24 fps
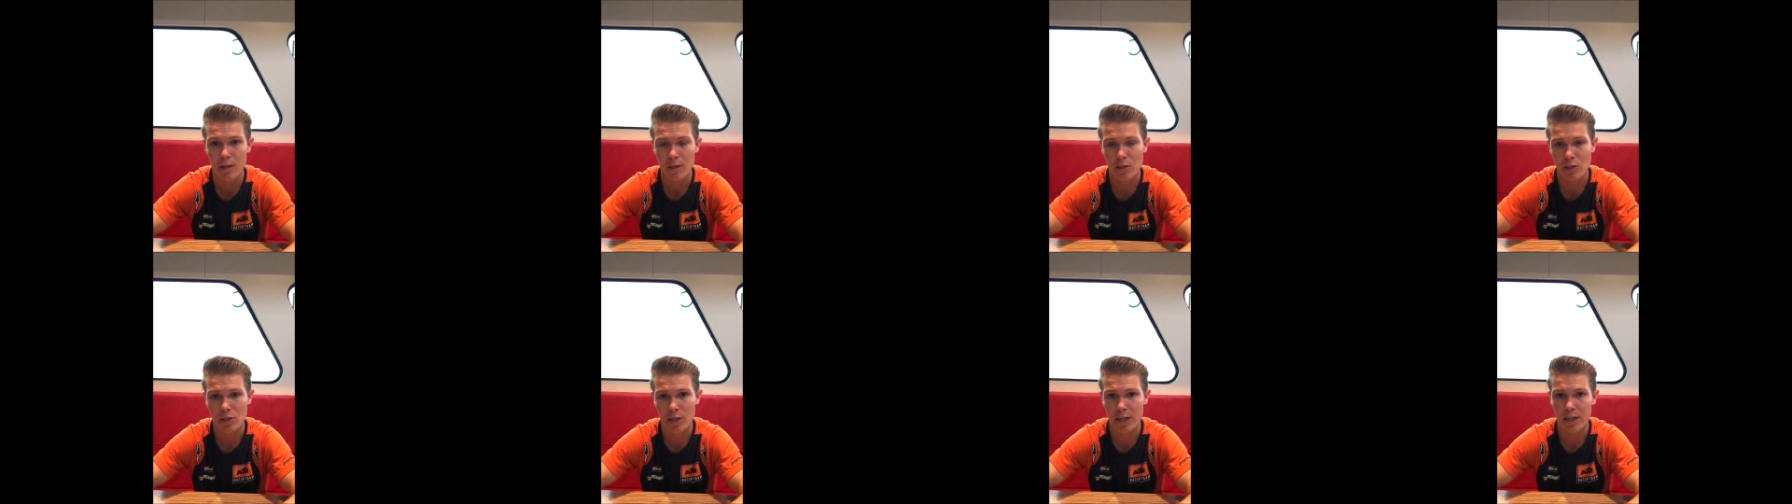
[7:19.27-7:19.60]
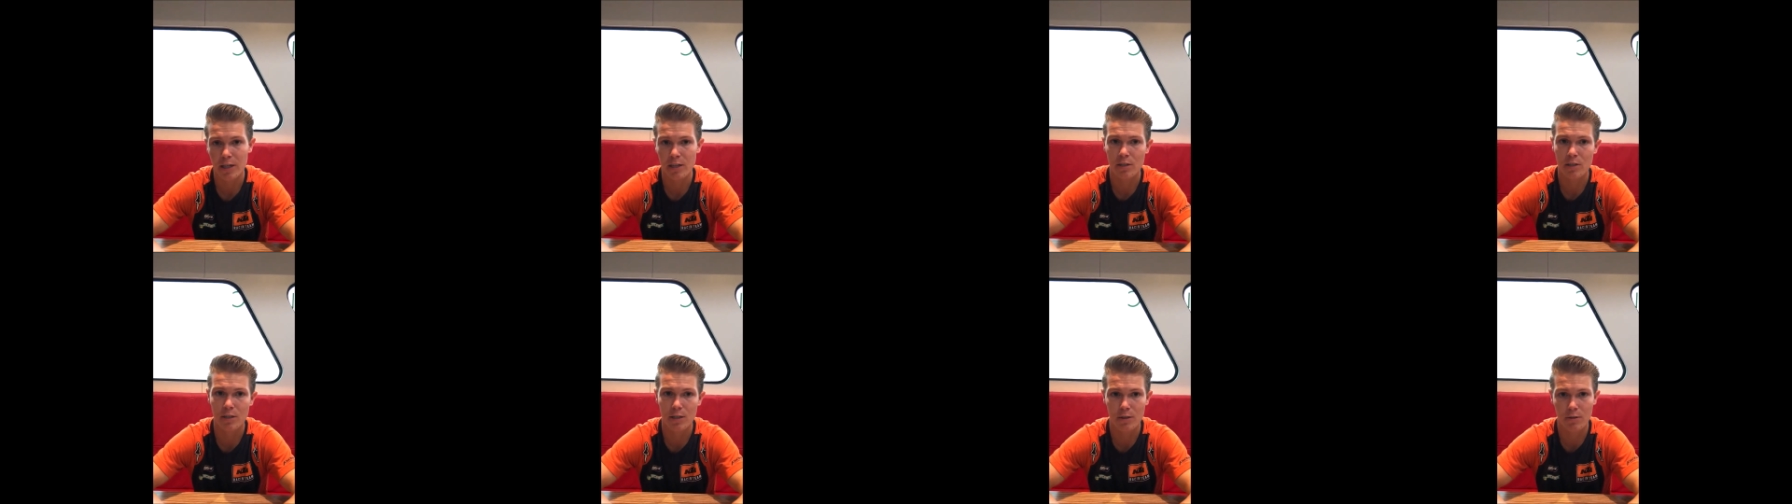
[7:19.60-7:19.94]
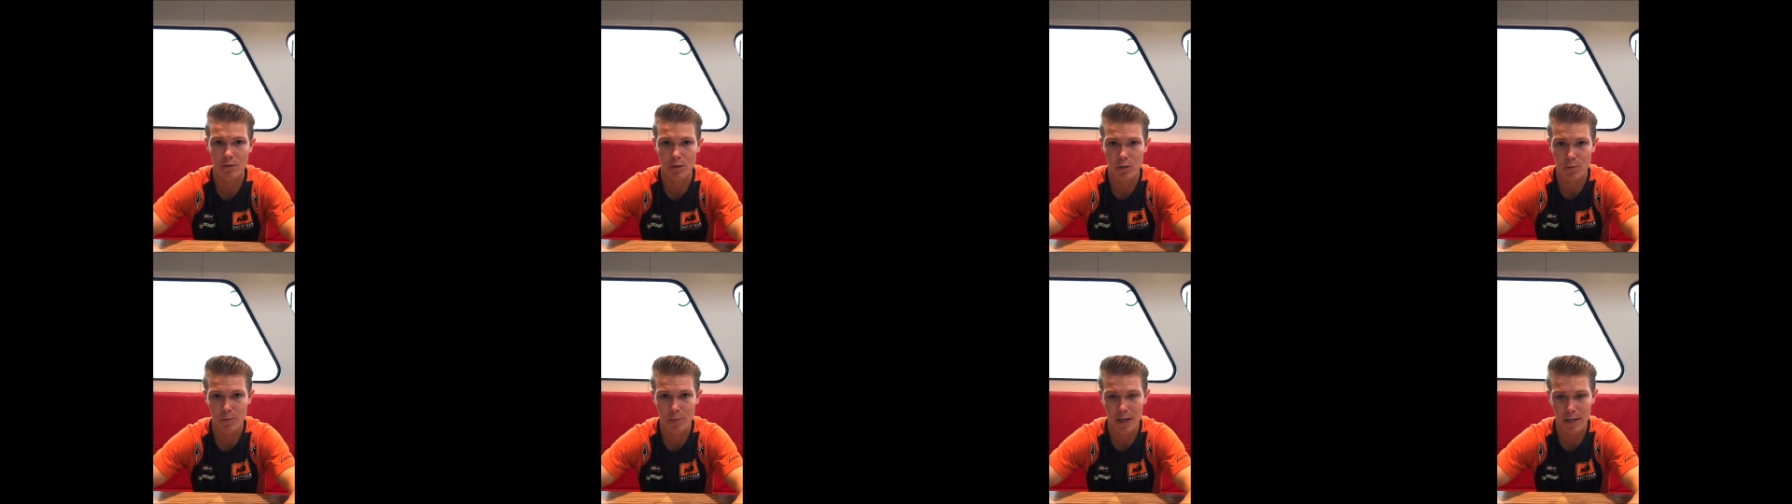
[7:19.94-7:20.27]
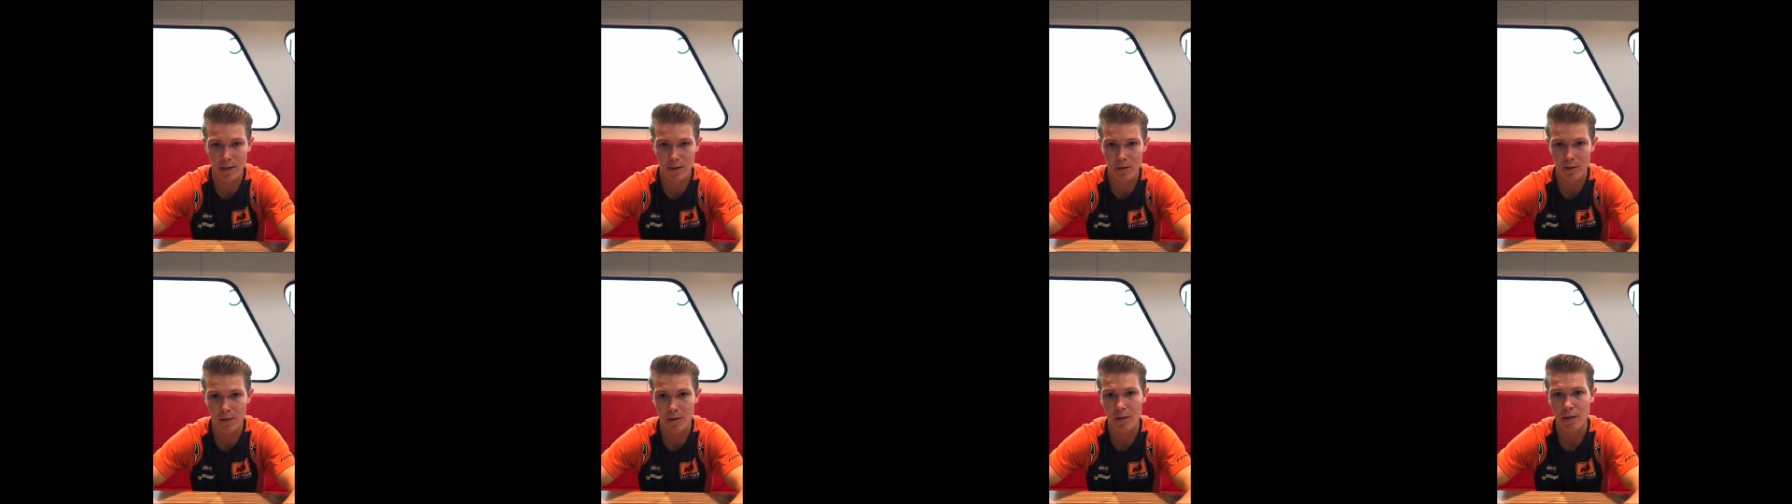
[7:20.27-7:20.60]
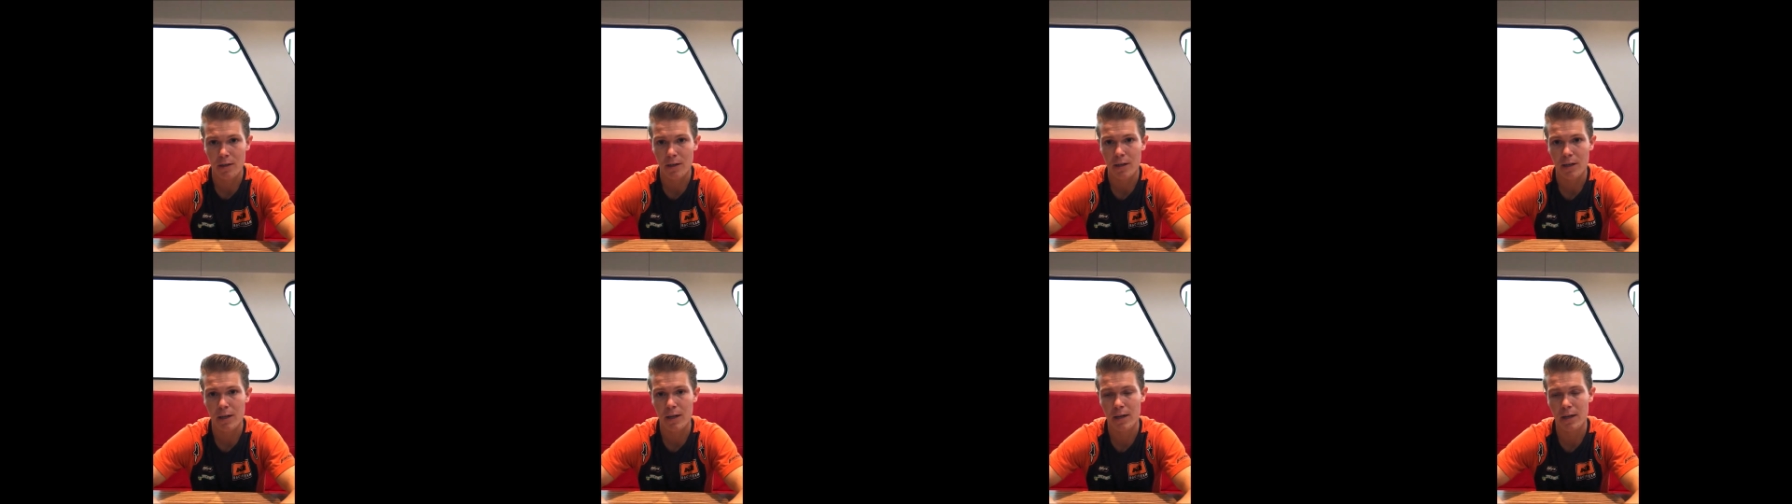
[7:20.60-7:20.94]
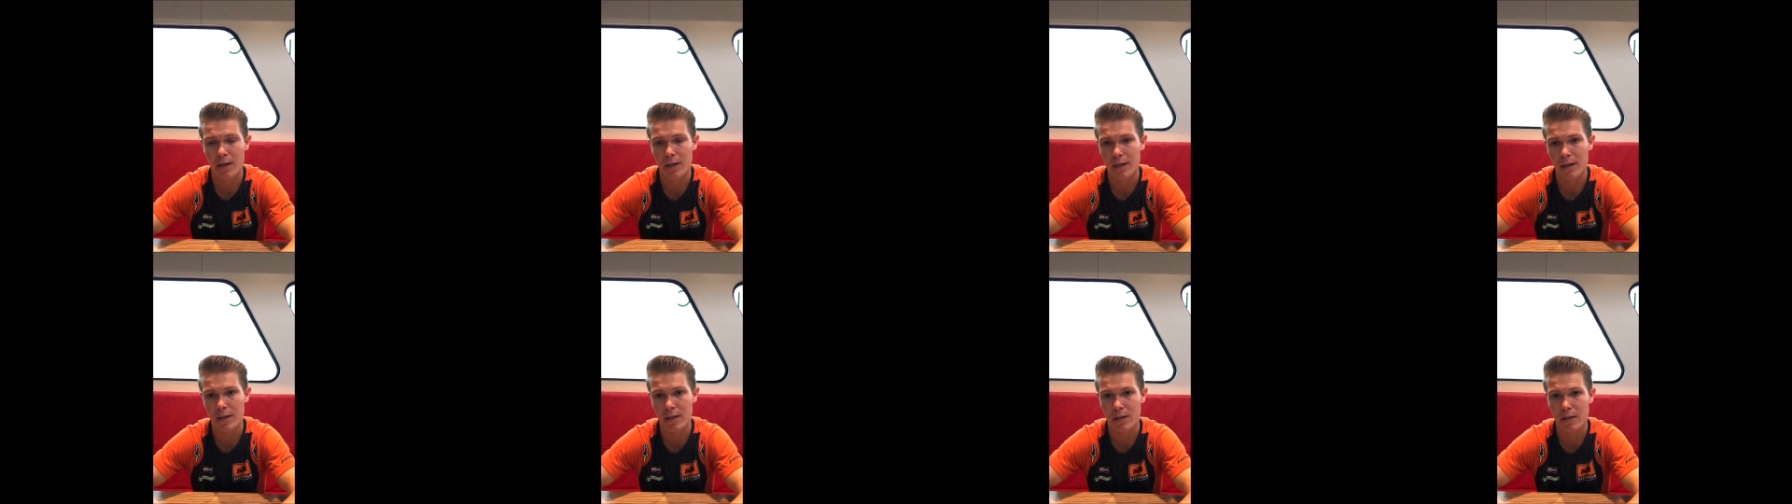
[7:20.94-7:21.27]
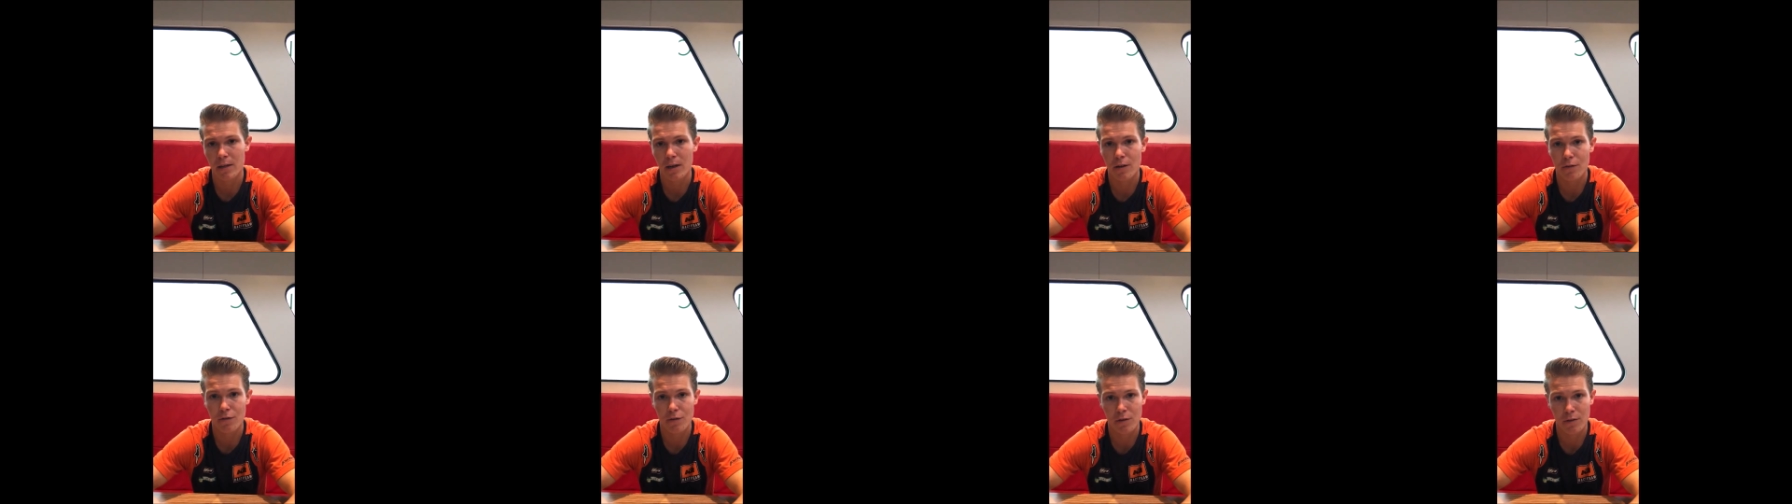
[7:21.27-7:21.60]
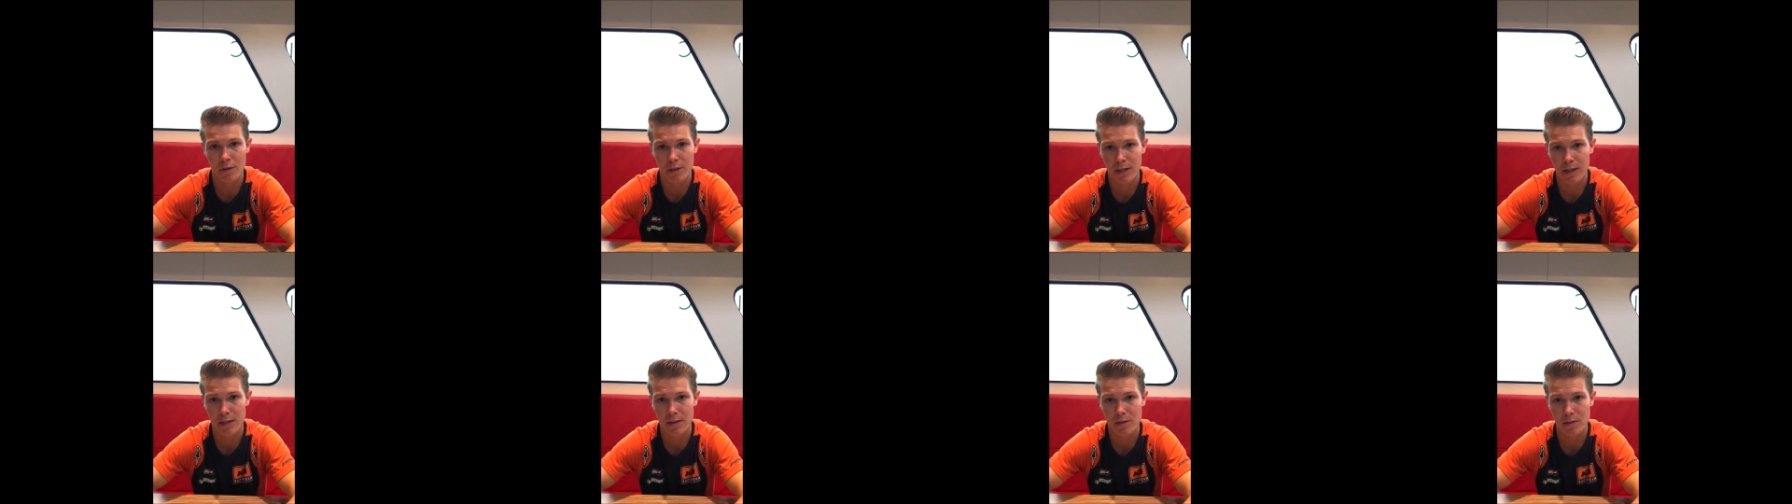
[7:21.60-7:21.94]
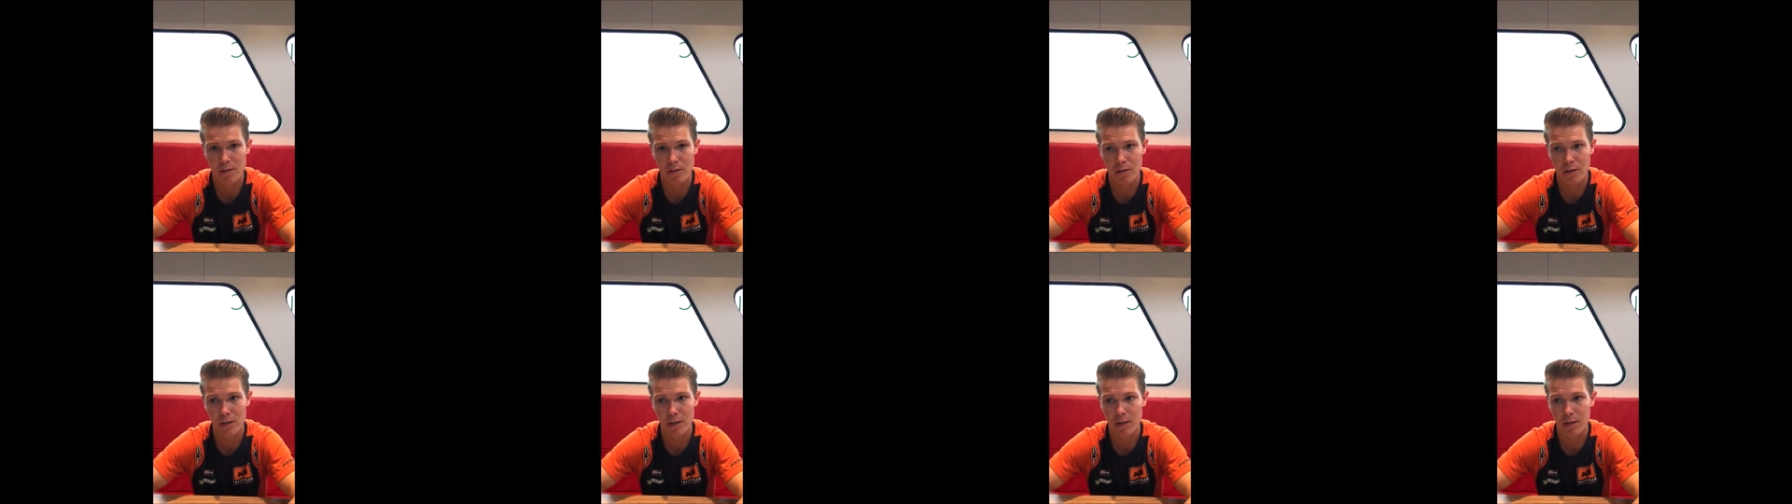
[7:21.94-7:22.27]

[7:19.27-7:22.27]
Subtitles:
The second year was better, and after that